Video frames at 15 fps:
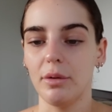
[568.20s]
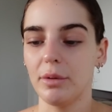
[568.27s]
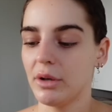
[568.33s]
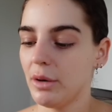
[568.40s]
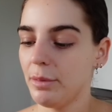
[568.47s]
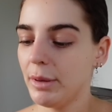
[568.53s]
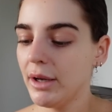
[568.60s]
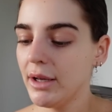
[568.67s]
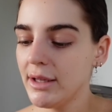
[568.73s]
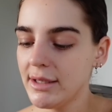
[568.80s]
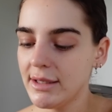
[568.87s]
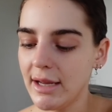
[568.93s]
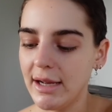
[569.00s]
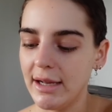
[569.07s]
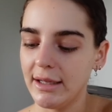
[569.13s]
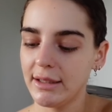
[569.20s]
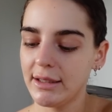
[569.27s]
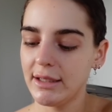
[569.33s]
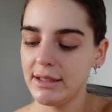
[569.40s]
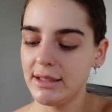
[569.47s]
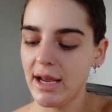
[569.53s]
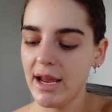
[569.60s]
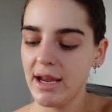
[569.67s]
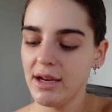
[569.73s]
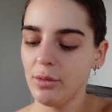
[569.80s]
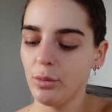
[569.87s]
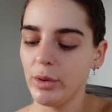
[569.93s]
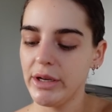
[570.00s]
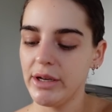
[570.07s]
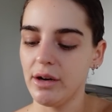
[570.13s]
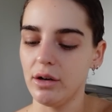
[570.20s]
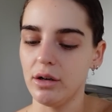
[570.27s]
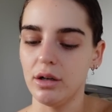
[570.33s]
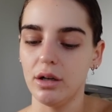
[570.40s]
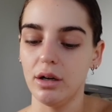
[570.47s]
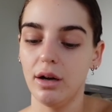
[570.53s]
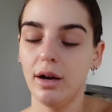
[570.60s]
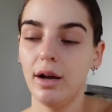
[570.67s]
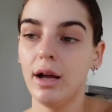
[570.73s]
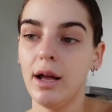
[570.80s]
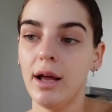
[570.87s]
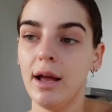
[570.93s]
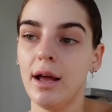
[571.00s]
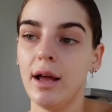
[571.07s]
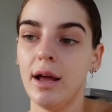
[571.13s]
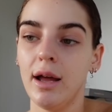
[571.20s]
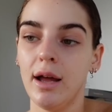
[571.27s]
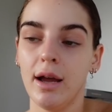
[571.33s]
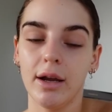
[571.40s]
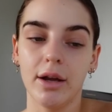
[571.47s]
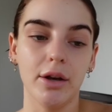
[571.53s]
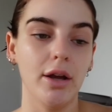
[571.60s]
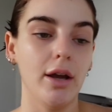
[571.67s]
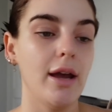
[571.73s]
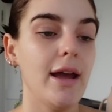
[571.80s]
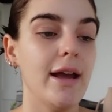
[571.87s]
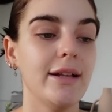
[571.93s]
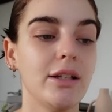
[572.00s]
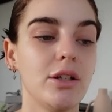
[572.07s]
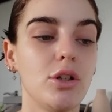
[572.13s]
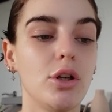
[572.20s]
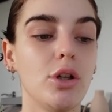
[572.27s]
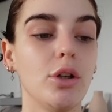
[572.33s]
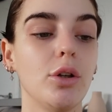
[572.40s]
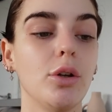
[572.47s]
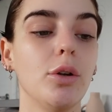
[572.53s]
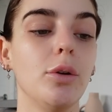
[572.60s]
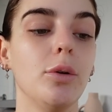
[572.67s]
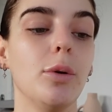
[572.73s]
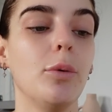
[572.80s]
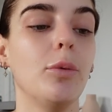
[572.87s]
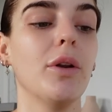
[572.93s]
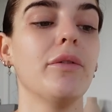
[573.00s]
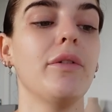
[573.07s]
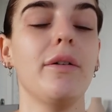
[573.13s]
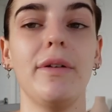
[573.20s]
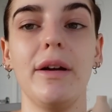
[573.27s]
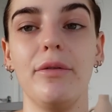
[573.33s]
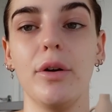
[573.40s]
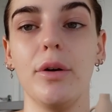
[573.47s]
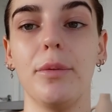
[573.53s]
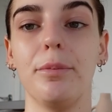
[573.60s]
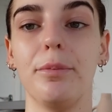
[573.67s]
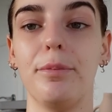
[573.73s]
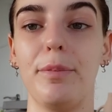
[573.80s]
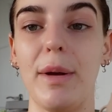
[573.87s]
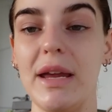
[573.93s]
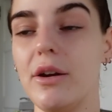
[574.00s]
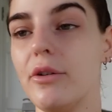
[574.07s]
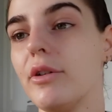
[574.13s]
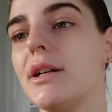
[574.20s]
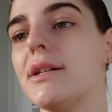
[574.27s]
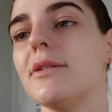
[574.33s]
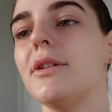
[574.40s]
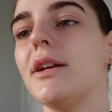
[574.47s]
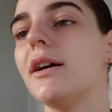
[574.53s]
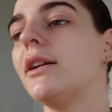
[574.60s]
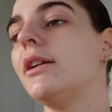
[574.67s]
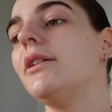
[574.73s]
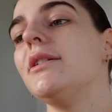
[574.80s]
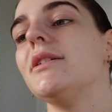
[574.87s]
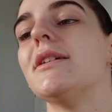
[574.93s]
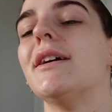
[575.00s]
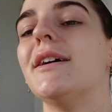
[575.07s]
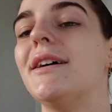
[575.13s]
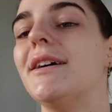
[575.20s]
I'm going to apply this tan. Today we are going to head to one of our favourite bakeries on the island.